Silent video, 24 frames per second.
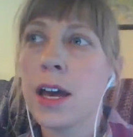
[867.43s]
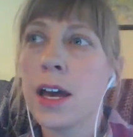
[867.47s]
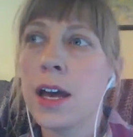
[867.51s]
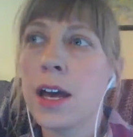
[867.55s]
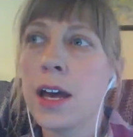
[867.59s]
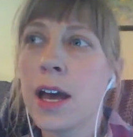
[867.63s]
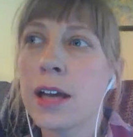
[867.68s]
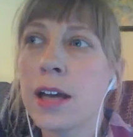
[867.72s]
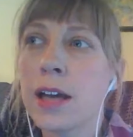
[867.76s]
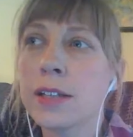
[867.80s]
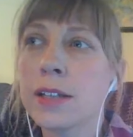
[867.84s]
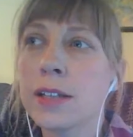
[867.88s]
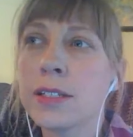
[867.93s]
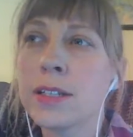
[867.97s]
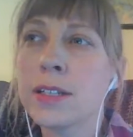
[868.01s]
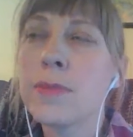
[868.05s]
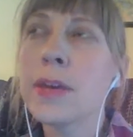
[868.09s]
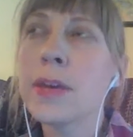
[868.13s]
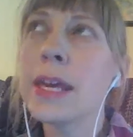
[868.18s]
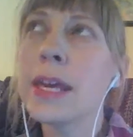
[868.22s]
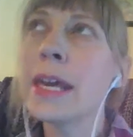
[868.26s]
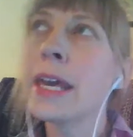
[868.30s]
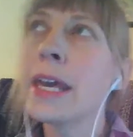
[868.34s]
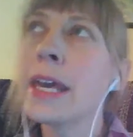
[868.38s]
to
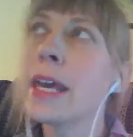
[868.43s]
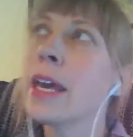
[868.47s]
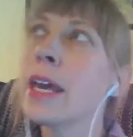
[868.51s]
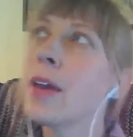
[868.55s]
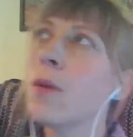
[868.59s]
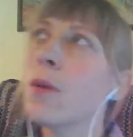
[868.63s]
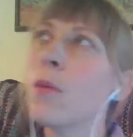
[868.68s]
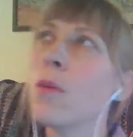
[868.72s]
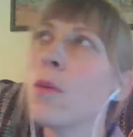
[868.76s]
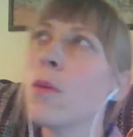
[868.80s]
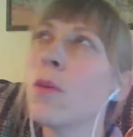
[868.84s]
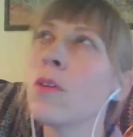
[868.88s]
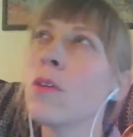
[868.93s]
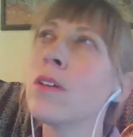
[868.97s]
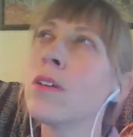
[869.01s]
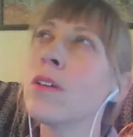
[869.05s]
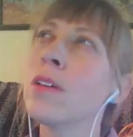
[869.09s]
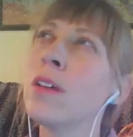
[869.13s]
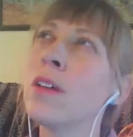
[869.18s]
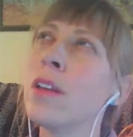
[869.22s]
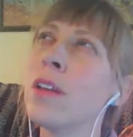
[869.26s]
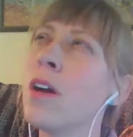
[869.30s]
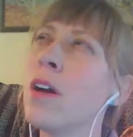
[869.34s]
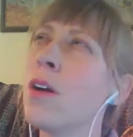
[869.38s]
me,
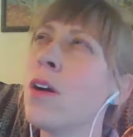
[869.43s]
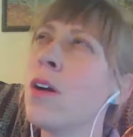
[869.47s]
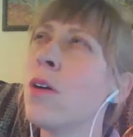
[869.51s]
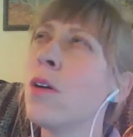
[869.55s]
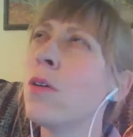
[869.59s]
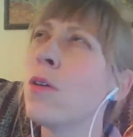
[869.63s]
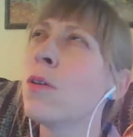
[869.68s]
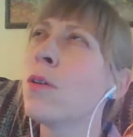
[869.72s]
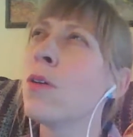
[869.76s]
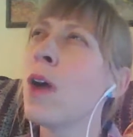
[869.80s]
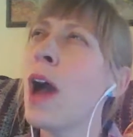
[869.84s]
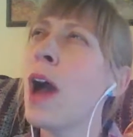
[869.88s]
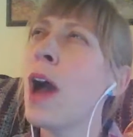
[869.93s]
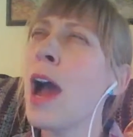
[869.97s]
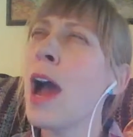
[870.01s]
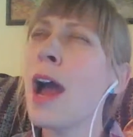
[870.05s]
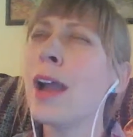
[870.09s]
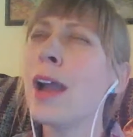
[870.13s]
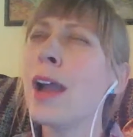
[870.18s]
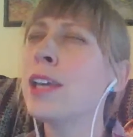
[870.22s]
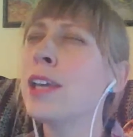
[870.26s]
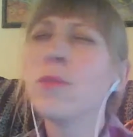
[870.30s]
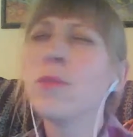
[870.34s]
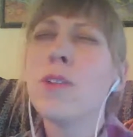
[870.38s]
how do
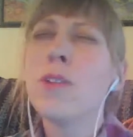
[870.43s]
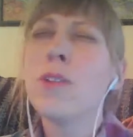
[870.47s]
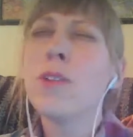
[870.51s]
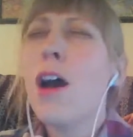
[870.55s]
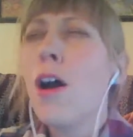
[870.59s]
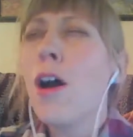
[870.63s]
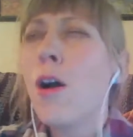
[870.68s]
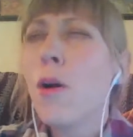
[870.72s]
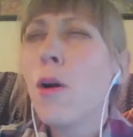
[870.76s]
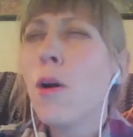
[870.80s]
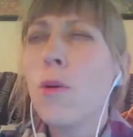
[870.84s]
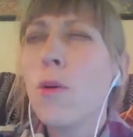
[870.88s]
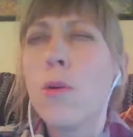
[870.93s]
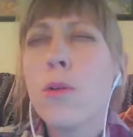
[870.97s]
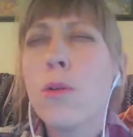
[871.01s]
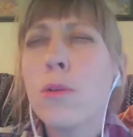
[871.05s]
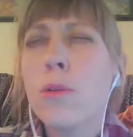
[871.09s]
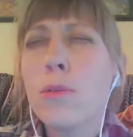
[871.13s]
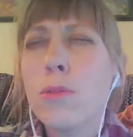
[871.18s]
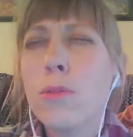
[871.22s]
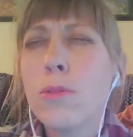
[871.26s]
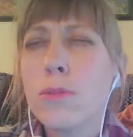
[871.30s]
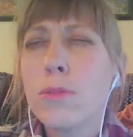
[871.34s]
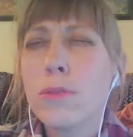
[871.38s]
you know
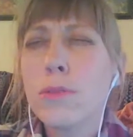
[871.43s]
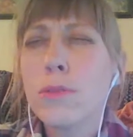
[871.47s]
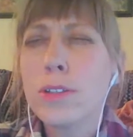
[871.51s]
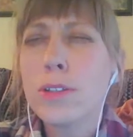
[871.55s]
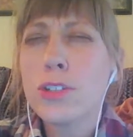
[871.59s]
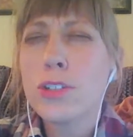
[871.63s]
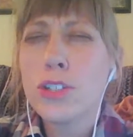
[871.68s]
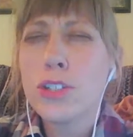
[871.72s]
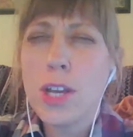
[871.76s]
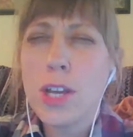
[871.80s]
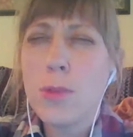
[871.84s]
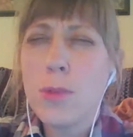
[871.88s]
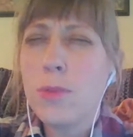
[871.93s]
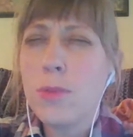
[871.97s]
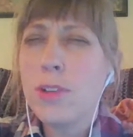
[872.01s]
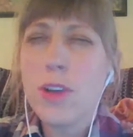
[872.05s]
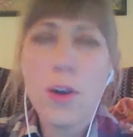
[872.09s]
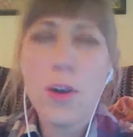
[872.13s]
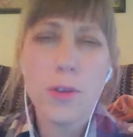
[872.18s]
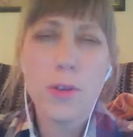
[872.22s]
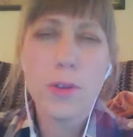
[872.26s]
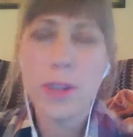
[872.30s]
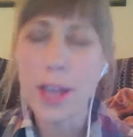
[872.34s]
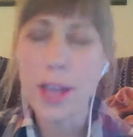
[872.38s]
shit will go
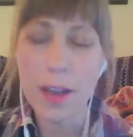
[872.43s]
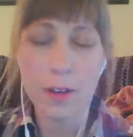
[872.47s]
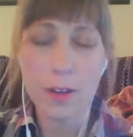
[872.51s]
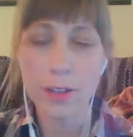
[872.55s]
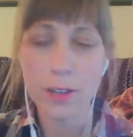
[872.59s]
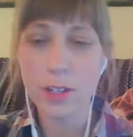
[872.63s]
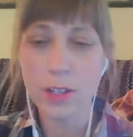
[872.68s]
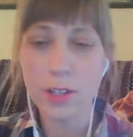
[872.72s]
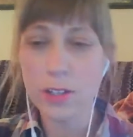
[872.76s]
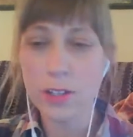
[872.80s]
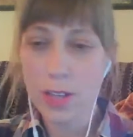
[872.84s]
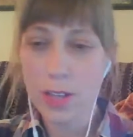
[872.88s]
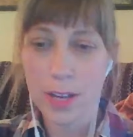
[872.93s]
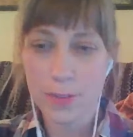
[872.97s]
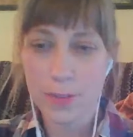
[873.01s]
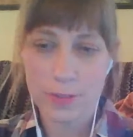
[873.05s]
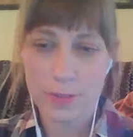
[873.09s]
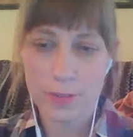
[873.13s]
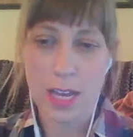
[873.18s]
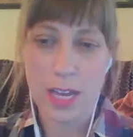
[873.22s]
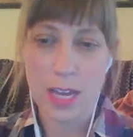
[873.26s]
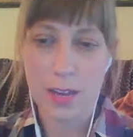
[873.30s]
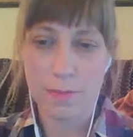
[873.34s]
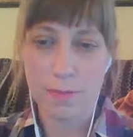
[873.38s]
down in your
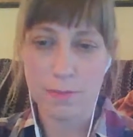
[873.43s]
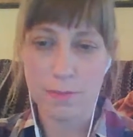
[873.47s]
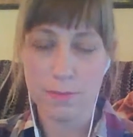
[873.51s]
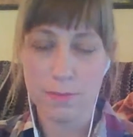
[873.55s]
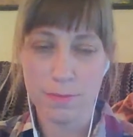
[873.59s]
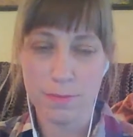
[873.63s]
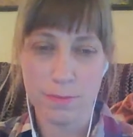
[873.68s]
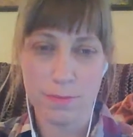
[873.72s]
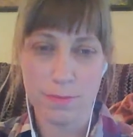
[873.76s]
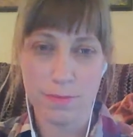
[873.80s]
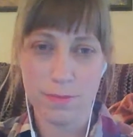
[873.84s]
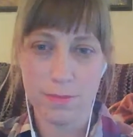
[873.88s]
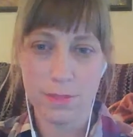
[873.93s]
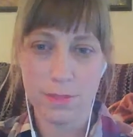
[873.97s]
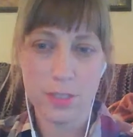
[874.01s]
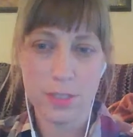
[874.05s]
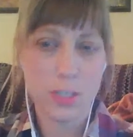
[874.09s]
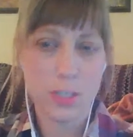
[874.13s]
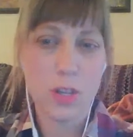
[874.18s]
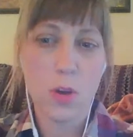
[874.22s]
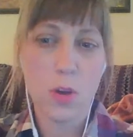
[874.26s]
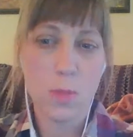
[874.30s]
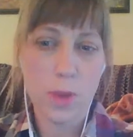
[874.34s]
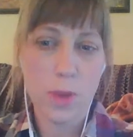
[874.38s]
lifetime
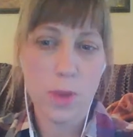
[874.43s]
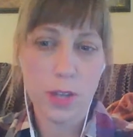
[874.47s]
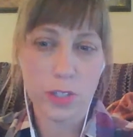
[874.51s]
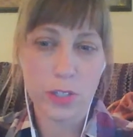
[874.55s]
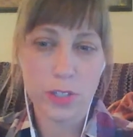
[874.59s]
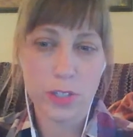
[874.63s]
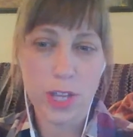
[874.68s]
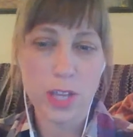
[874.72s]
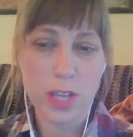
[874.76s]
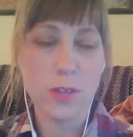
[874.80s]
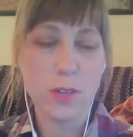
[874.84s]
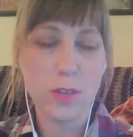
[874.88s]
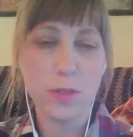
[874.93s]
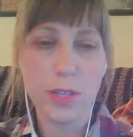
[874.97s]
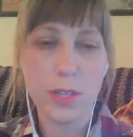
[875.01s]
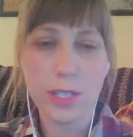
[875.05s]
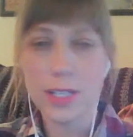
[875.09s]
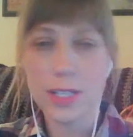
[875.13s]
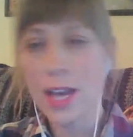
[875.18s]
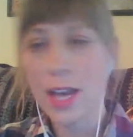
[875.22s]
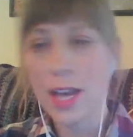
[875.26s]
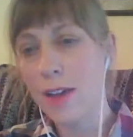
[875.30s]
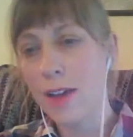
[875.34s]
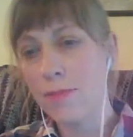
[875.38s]
so much that you need to
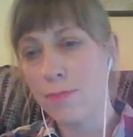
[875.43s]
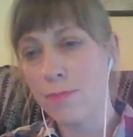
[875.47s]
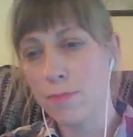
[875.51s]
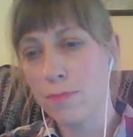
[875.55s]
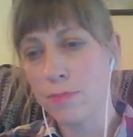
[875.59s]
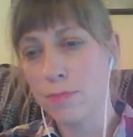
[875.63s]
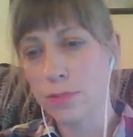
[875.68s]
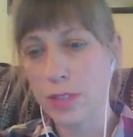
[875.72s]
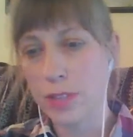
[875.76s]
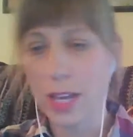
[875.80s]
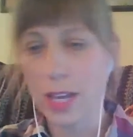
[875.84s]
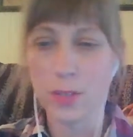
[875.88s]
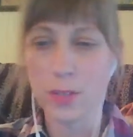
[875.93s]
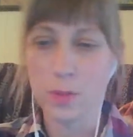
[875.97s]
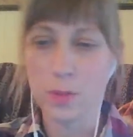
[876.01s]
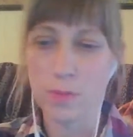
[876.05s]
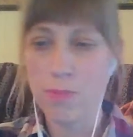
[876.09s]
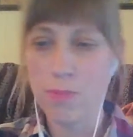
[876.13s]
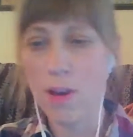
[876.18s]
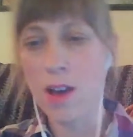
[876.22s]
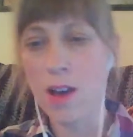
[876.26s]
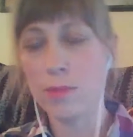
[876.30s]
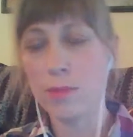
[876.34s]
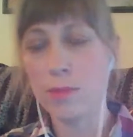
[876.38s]
have planes with
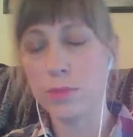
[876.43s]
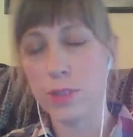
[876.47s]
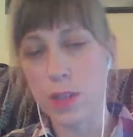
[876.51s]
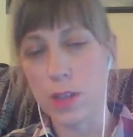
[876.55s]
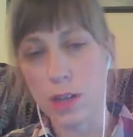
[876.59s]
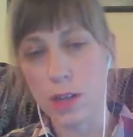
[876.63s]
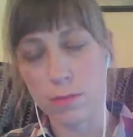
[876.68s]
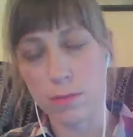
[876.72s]
bombs on them?